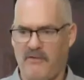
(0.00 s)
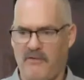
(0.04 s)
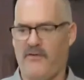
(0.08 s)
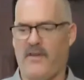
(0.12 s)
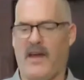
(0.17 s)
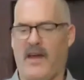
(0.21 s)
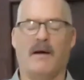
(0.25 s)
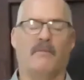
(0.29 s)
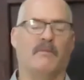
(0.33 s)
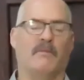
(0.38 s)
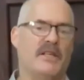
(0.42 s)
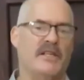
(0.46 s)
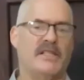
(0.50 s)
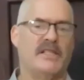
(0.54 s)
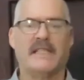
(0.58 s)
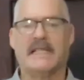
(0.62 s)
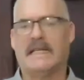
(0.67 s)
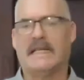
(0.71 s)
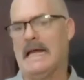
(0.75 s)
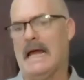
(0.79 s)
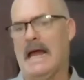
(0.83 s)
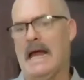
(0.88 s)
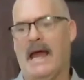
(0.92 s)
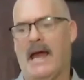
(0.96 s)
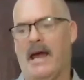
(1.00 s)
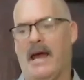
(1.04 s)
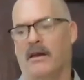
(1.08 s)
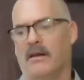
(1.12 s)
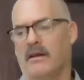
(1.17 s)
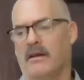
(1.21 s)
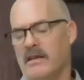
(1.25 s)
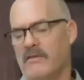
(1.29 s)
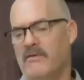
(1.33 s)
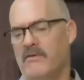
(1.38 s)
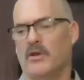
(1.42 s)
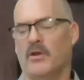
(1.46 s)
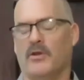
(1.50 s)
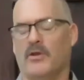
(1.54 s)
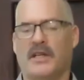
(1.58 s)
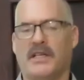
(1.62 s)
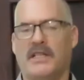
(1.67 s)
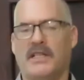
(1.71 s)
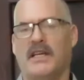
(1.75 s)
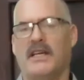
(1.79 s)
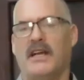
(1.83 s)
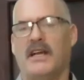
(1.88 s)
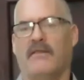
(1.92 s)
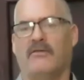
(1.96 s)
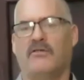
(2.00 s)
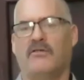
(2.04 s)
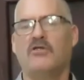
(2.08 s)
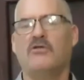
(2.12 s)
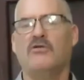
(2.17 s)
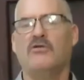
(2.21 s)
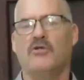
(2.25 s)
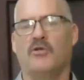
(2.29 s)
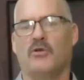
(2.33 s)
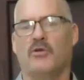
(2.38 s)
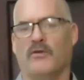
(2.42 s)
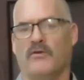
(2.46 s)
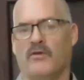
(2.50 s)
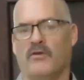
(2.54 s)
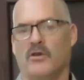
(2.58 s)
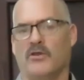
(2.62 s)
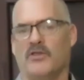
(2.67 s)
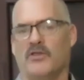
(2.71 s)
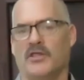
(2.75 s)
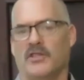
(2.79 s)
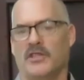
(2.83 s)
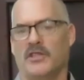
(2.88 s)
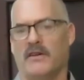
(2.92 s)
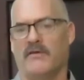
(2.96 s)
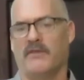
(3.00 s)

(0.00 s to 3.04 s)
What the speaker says: family sedan, even though they did have 2-door versions